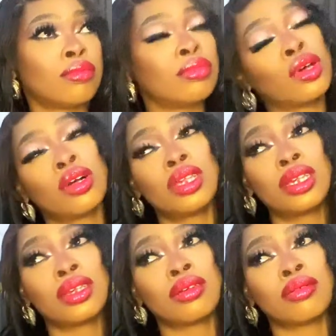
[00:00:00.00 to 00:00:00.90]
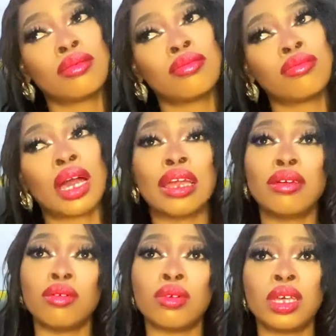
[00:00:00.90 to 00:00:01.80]

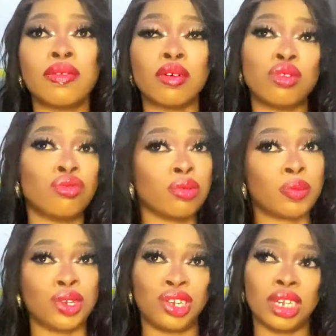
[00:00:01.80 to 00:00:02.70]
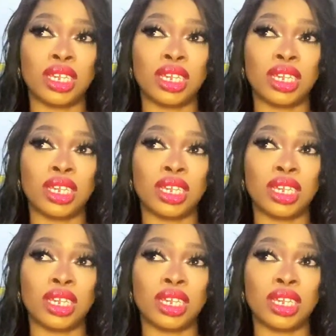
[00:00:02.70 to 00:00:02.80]
know if I want to repurchase